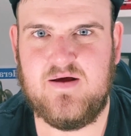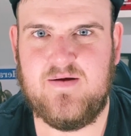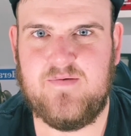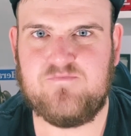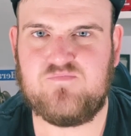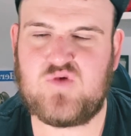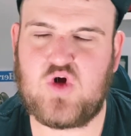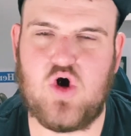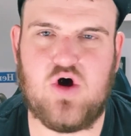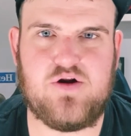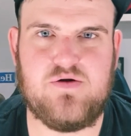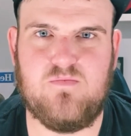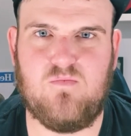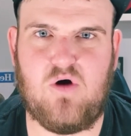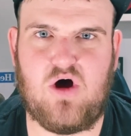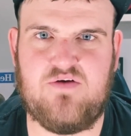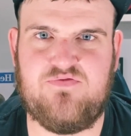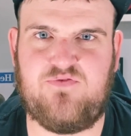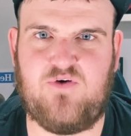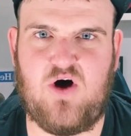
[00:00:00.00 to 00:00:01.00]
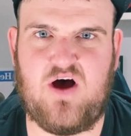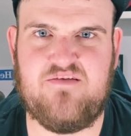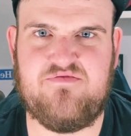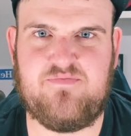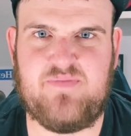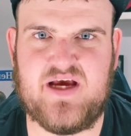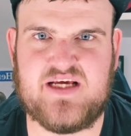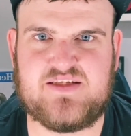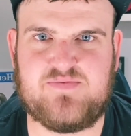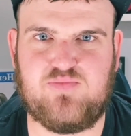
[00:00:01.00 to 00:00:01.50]
gotten my 5
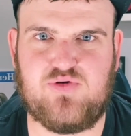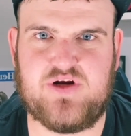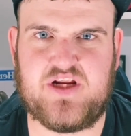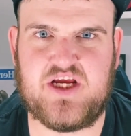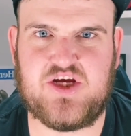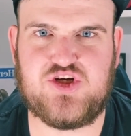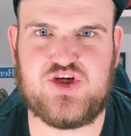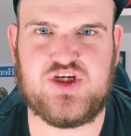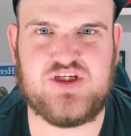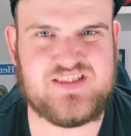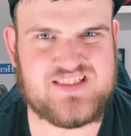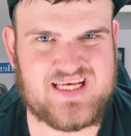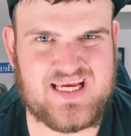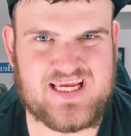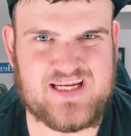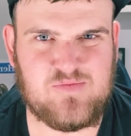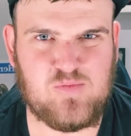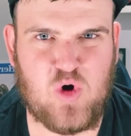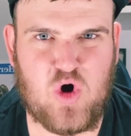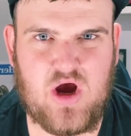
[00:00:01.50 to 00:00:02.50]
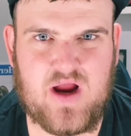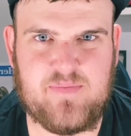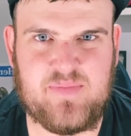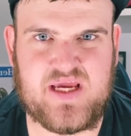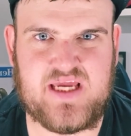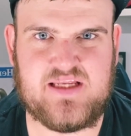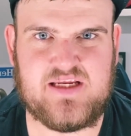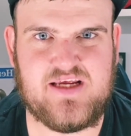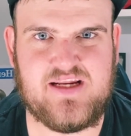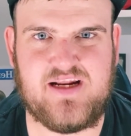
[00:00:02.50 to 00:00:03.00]
best predictions in my
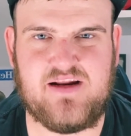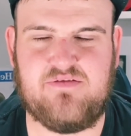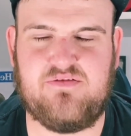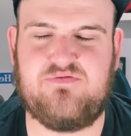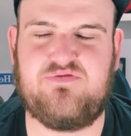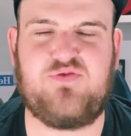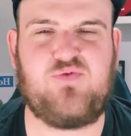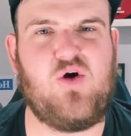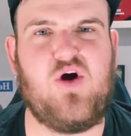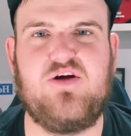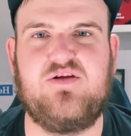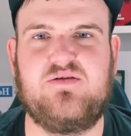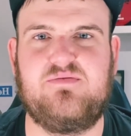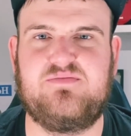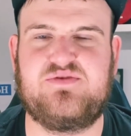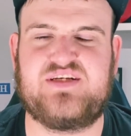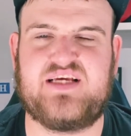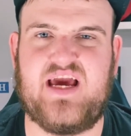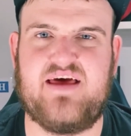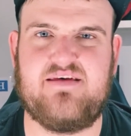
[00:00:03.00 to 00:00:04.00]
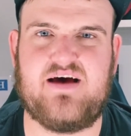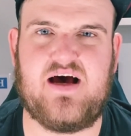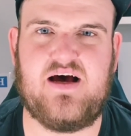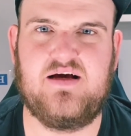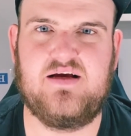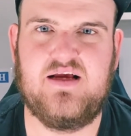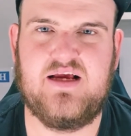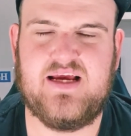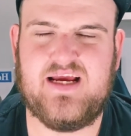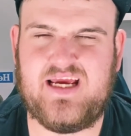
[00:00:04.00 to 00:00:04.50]
opinion, and have thrown them together
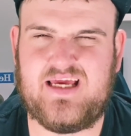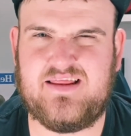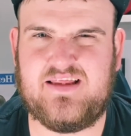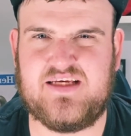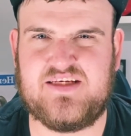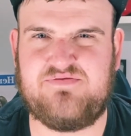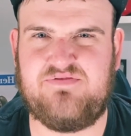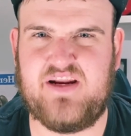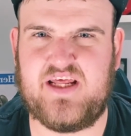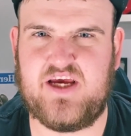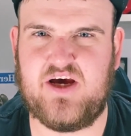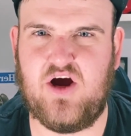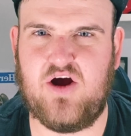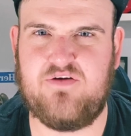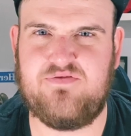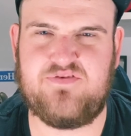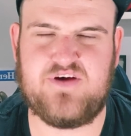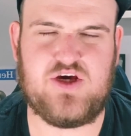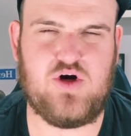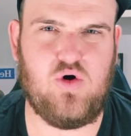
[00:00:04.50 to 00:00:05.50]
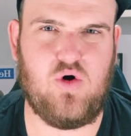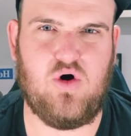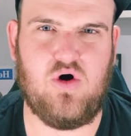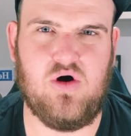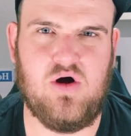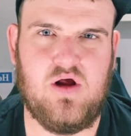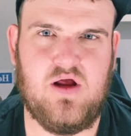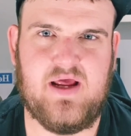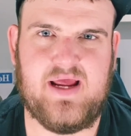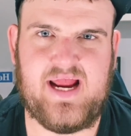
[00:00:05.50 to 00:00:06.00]
in this video for your
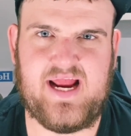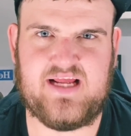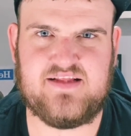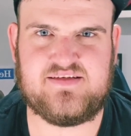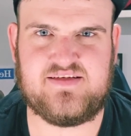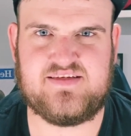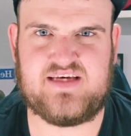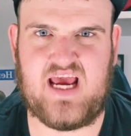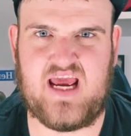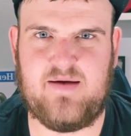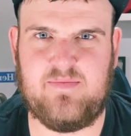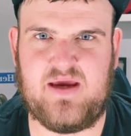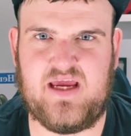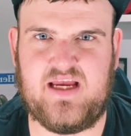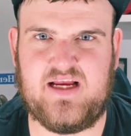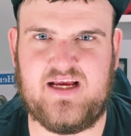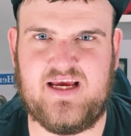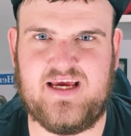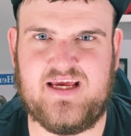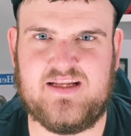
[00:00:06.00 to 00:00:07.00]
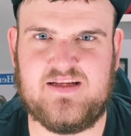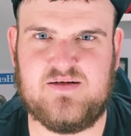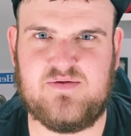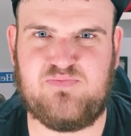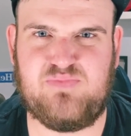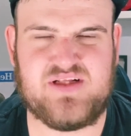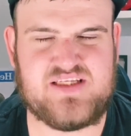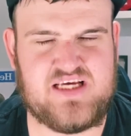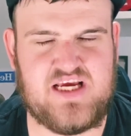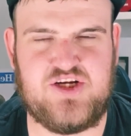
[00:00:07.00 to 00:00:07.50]
entertaining and
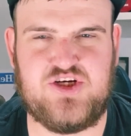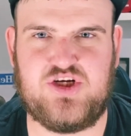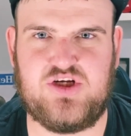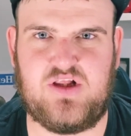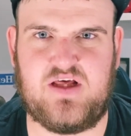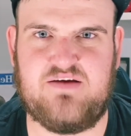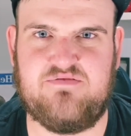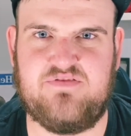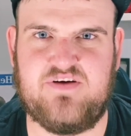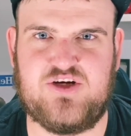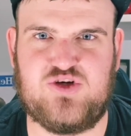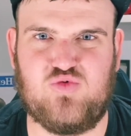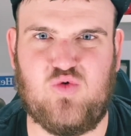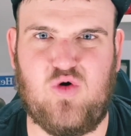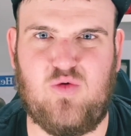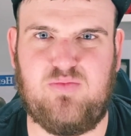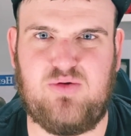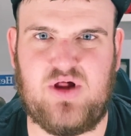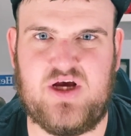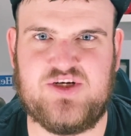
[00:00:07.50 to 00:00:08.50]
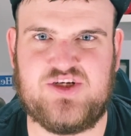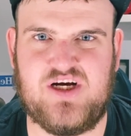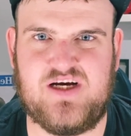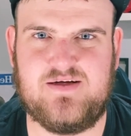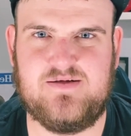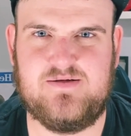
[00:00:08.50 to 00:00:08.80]
potentially visual pleasure.